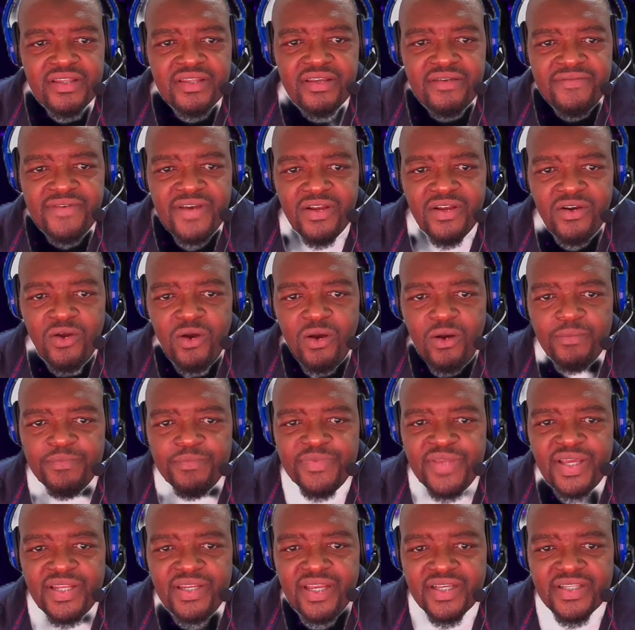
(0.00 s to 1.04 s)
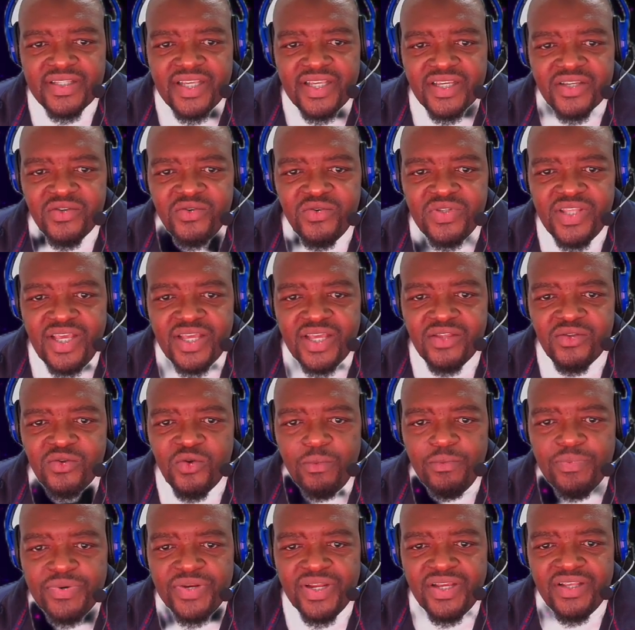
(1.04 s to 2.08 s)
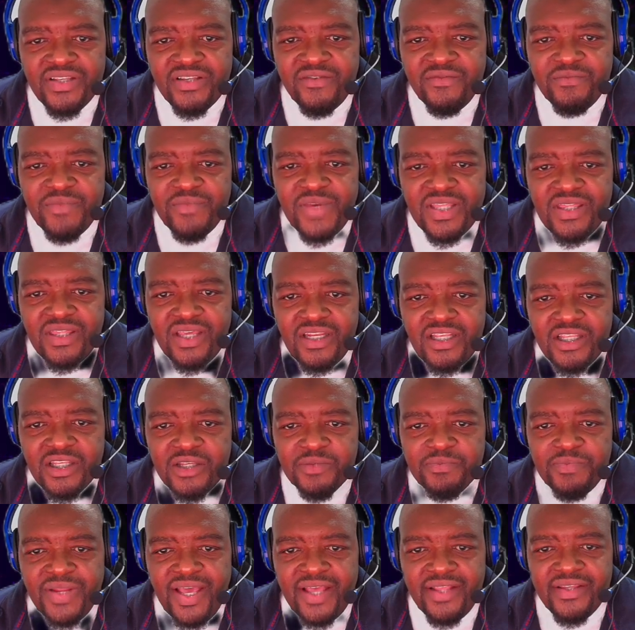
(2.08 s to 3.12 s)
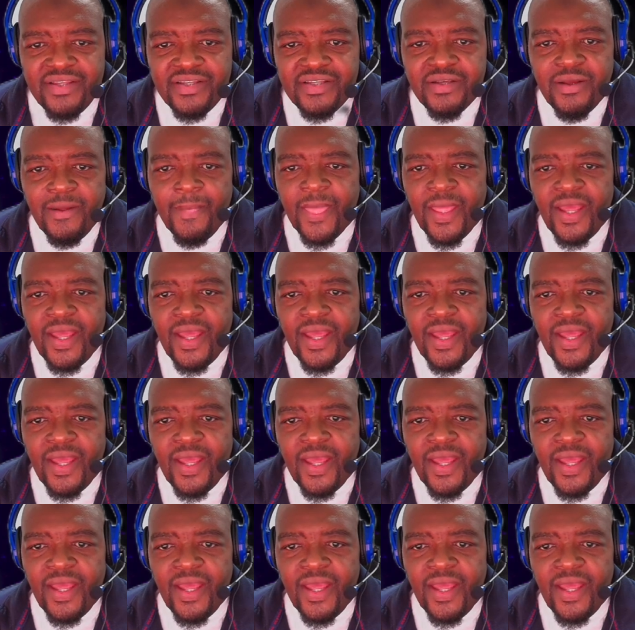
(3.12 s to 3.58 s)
Developed and executed comprehensive maintenance plans